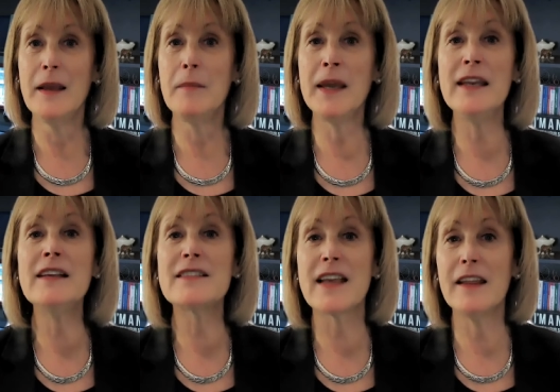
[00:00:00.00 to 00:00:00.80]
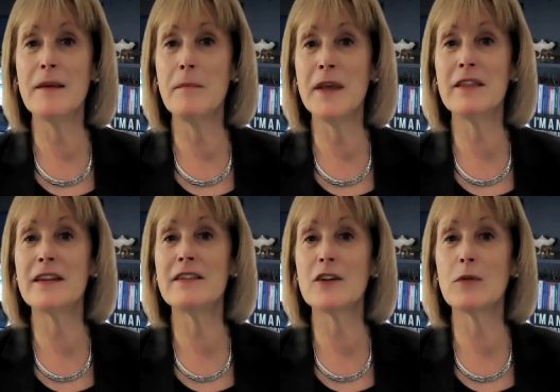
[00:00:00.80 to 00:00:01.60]
Many say the myth
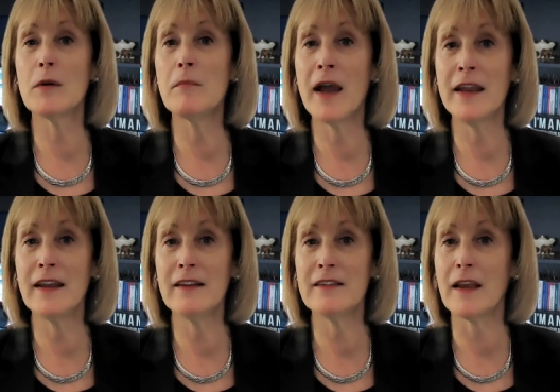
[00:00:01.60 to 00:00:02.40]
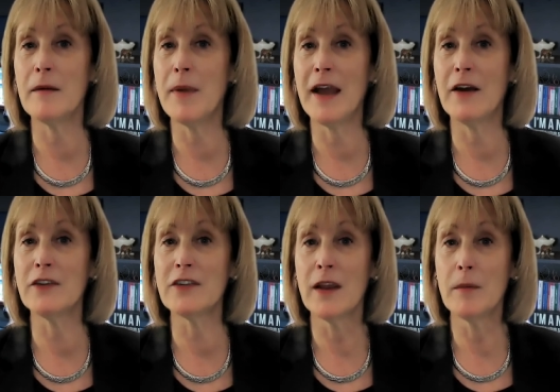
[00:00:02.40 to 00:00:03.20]
is to remind us
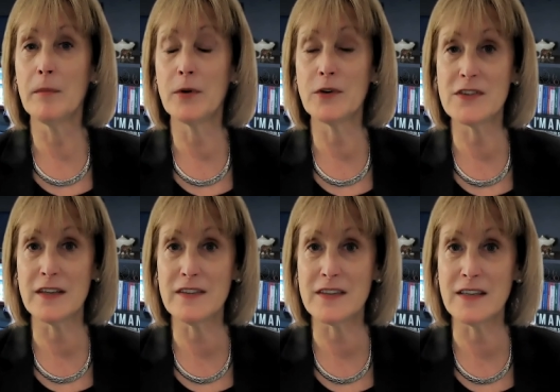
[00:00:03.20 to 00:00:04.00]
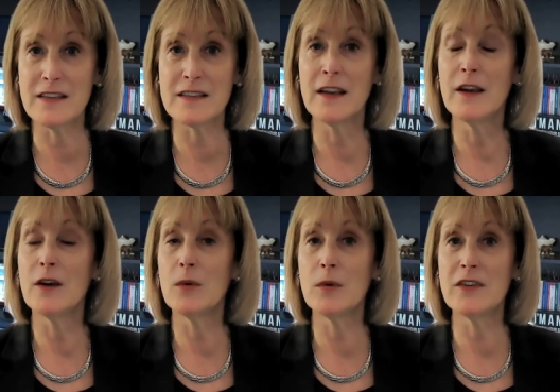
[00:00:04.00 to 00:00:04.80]
about persistence,
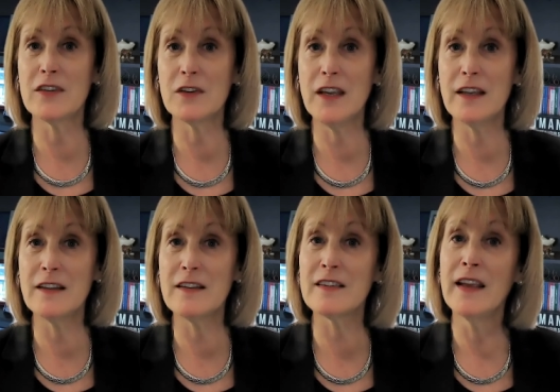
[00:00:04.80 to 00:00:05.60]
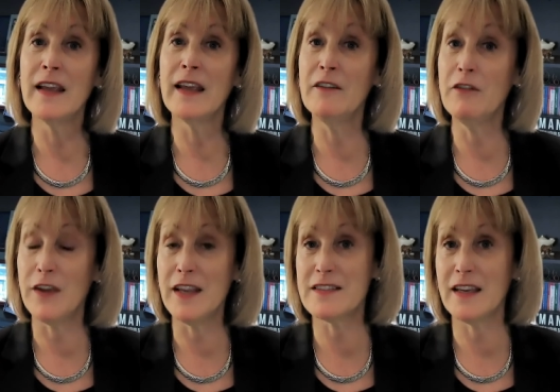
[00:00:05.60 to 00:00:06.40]
resilience, and
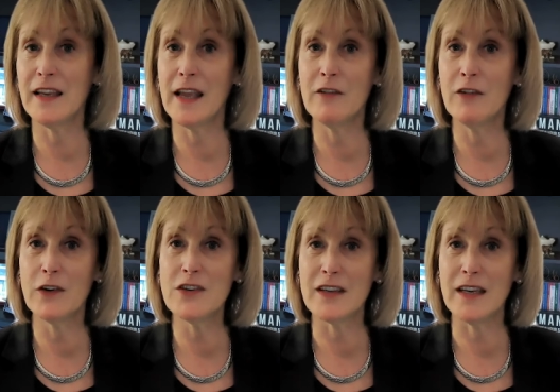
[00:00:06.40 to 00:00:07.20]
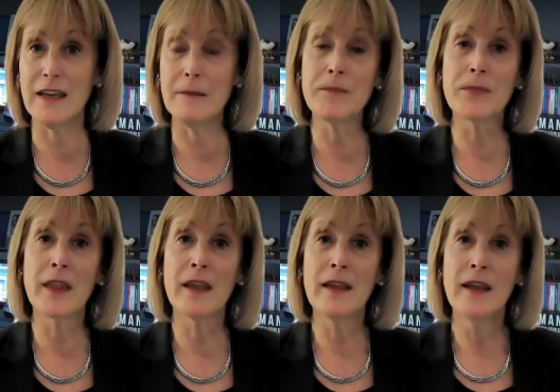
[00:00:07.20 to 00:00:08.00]
facing adversity.
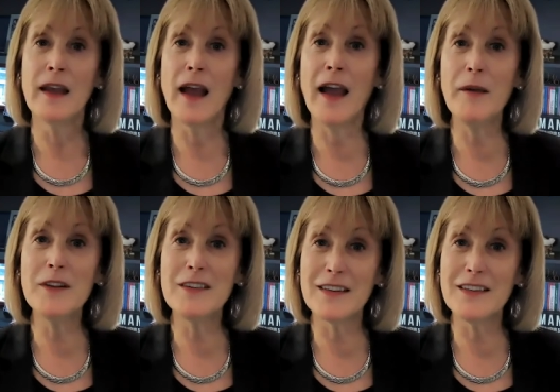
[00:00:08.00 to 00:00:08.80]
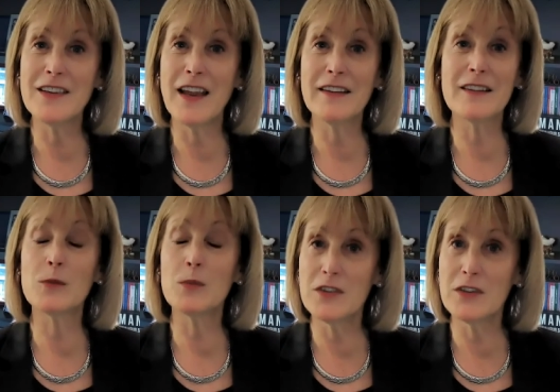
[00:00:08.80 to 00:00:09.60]
I would suggest
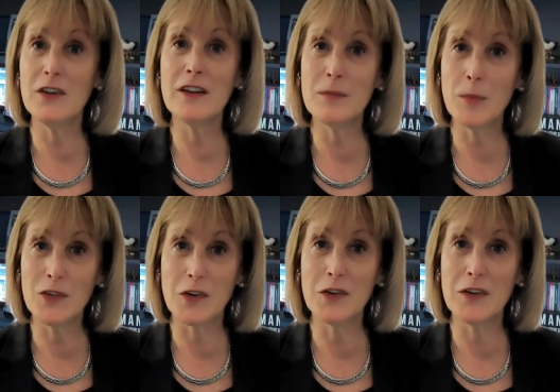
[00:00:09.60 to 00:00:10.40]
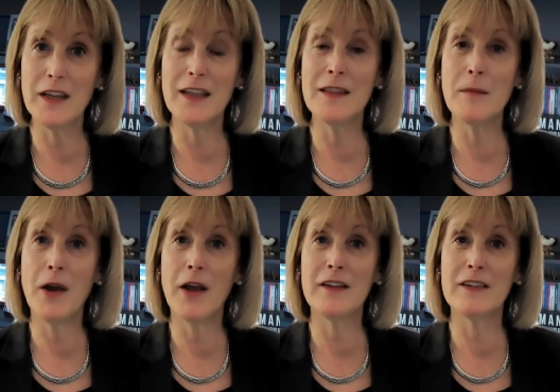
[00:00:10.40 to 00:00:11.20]
resilience most certainly in the
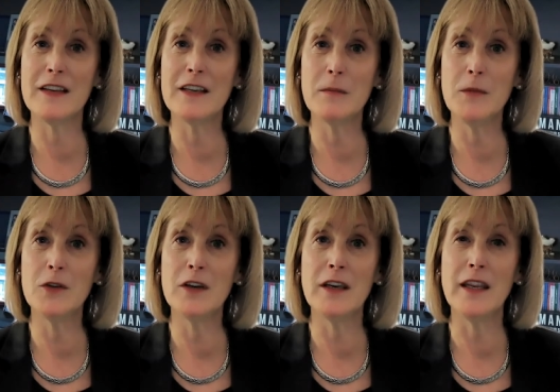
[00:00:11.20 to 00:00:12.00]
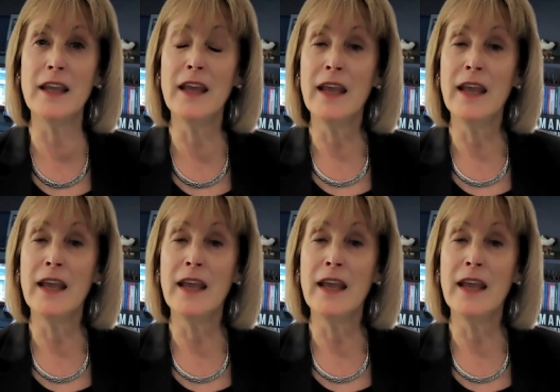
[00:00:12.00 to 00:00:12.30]
policy community